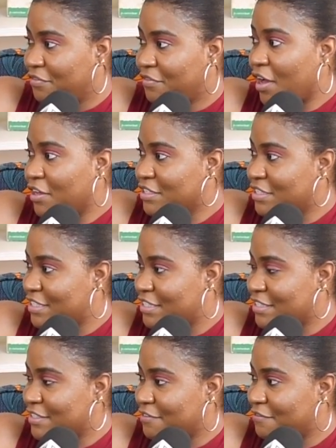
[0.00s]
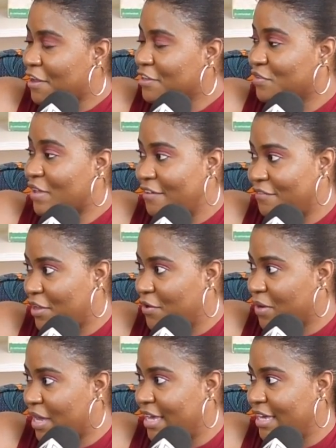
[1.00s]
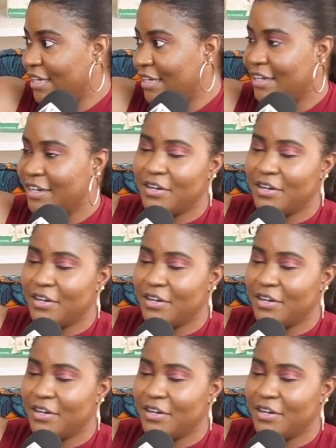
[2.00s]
Fox 5 NY.